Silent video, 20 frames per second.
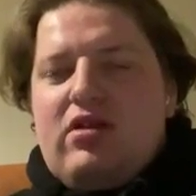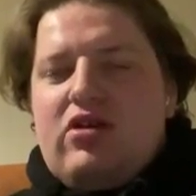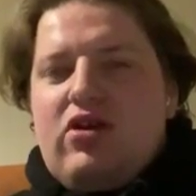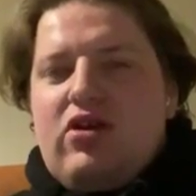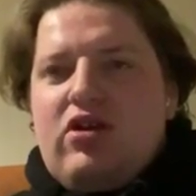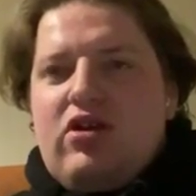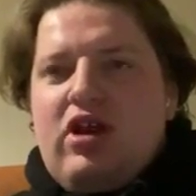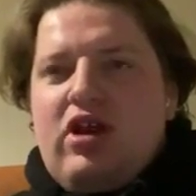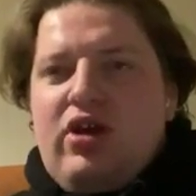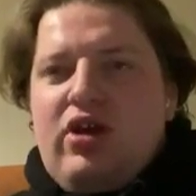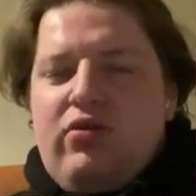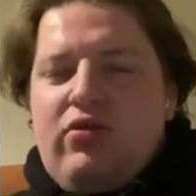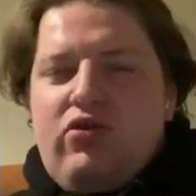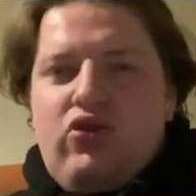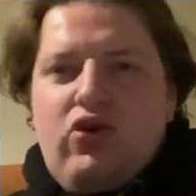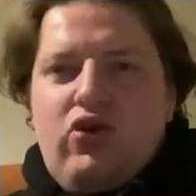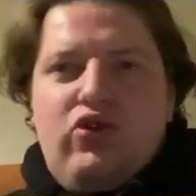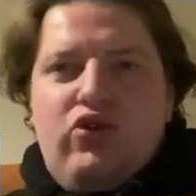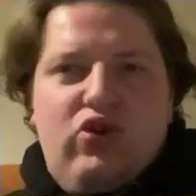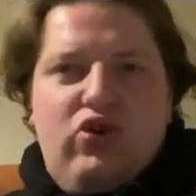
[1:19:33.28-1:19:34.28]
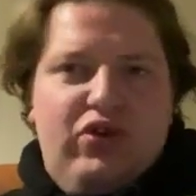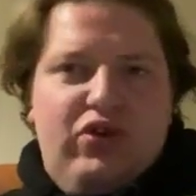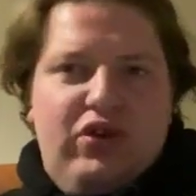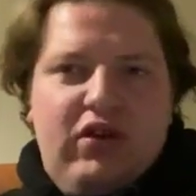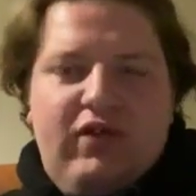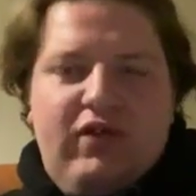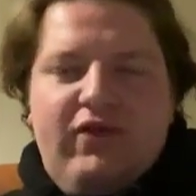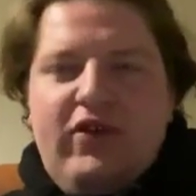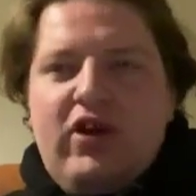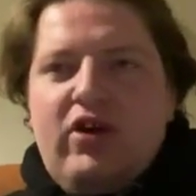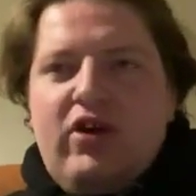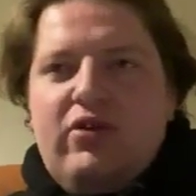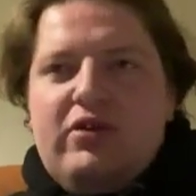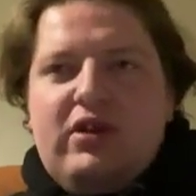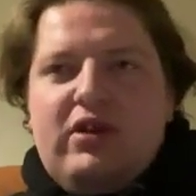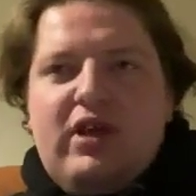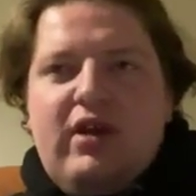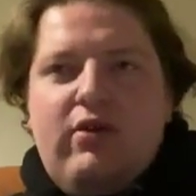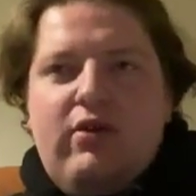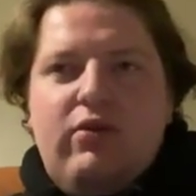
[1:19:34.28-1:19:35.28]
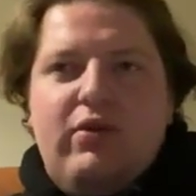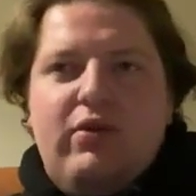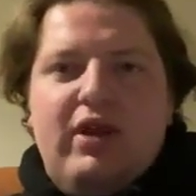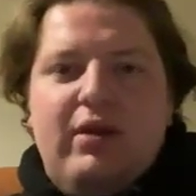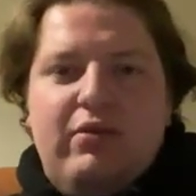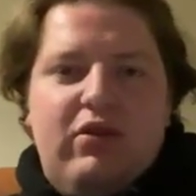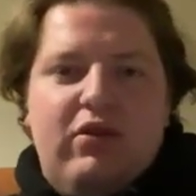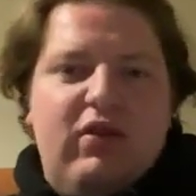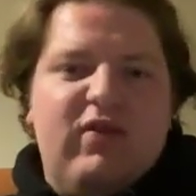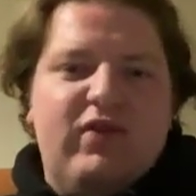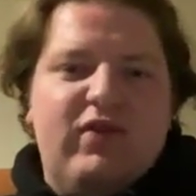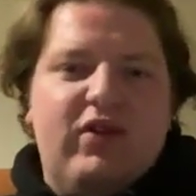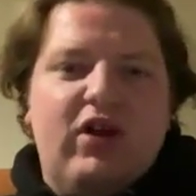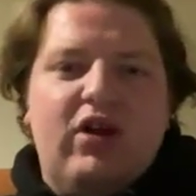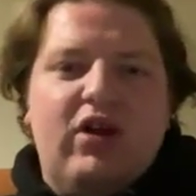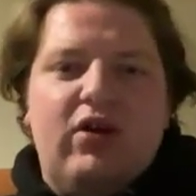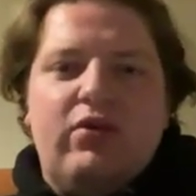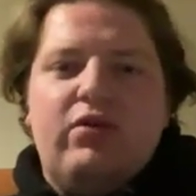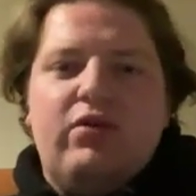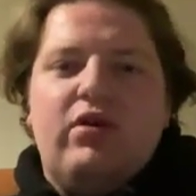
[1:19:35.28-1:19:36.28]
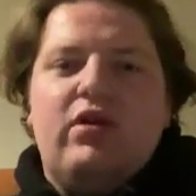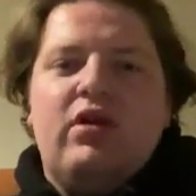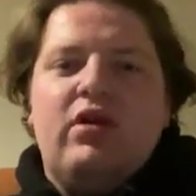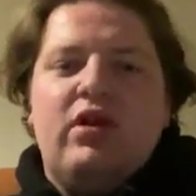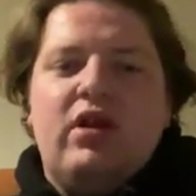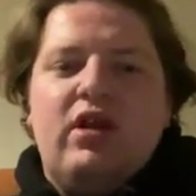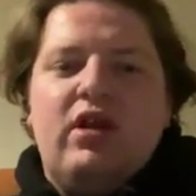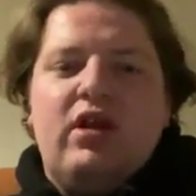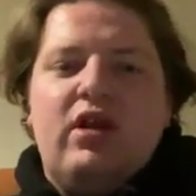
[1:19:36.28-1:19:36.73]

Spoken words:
Good news: George North has flown, Kieran Williams has flown.